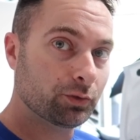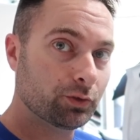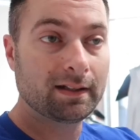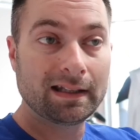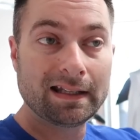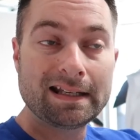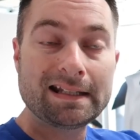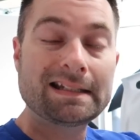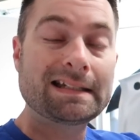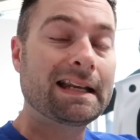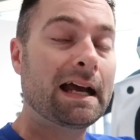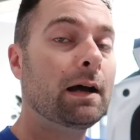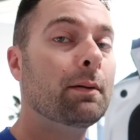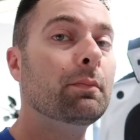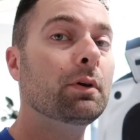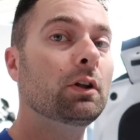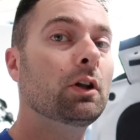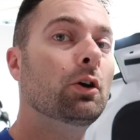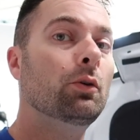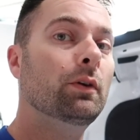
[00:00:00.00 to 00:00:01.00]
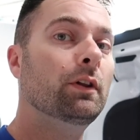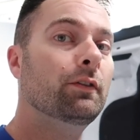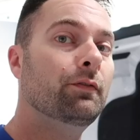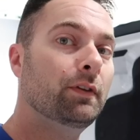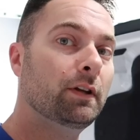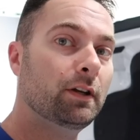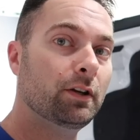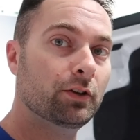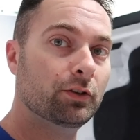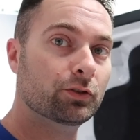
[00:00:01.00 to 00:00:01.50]
Link down below in the
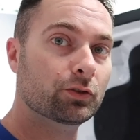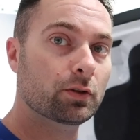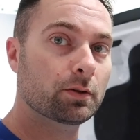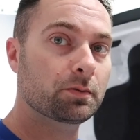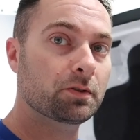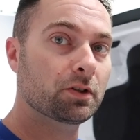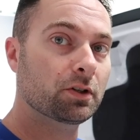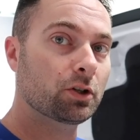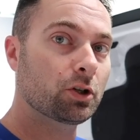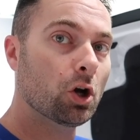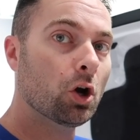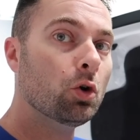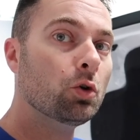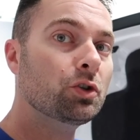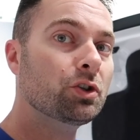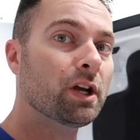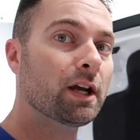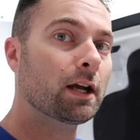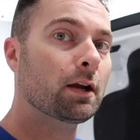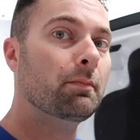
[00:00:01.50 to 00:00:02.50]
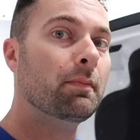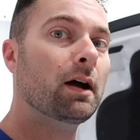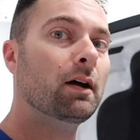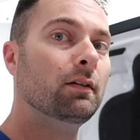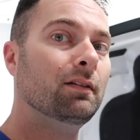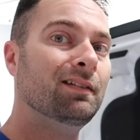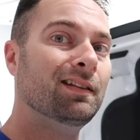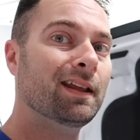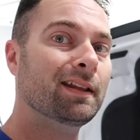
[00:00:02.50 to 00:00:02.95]
video description. Go check them out.